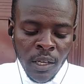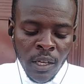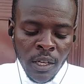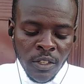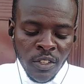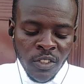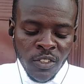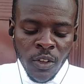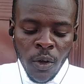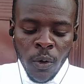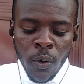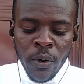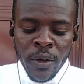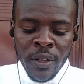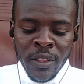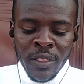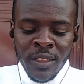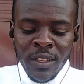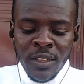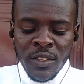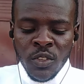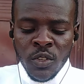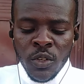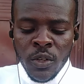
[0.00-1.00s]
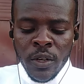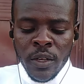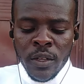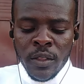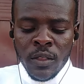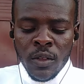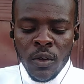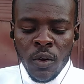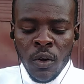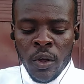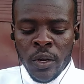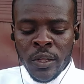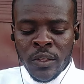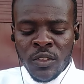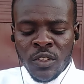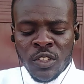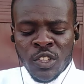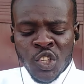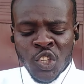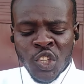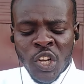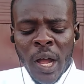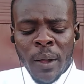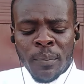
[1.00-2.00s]
So in this unit, or in this
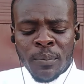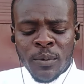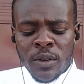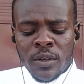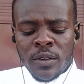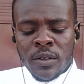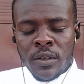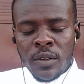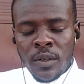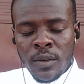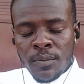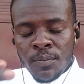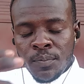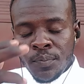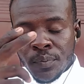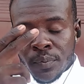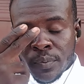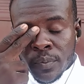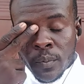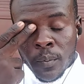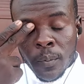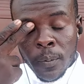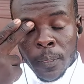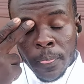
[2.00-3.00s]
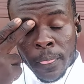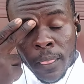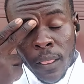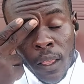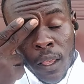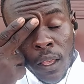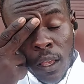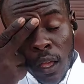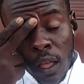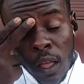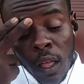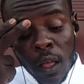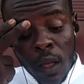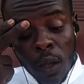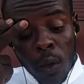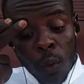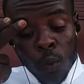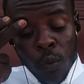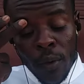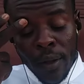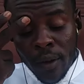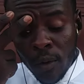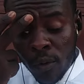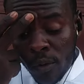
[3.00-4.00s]
chapter,
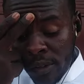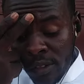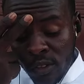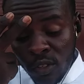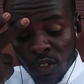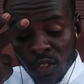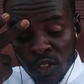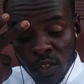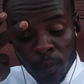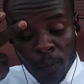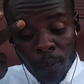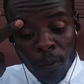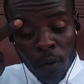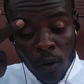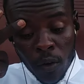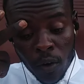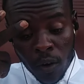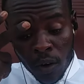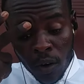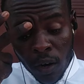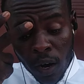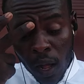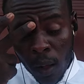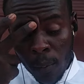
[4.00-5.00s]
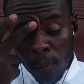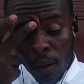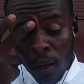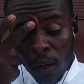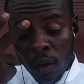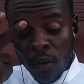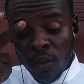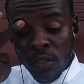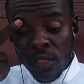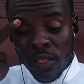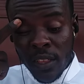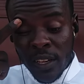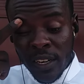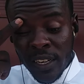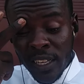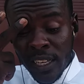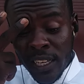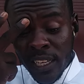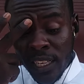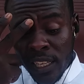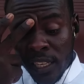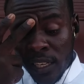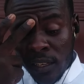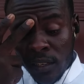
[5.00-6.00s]
we are going to explore about the
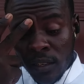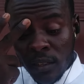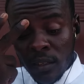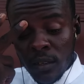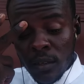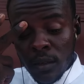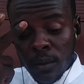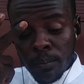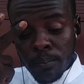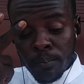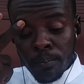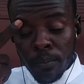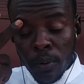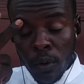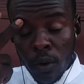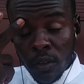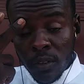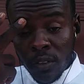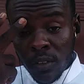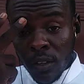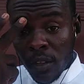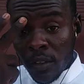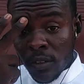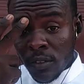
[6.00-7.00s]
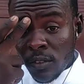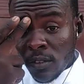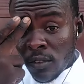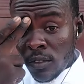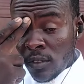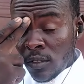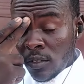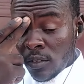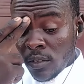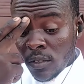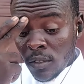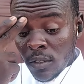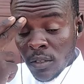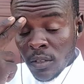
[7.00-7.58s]
reading process.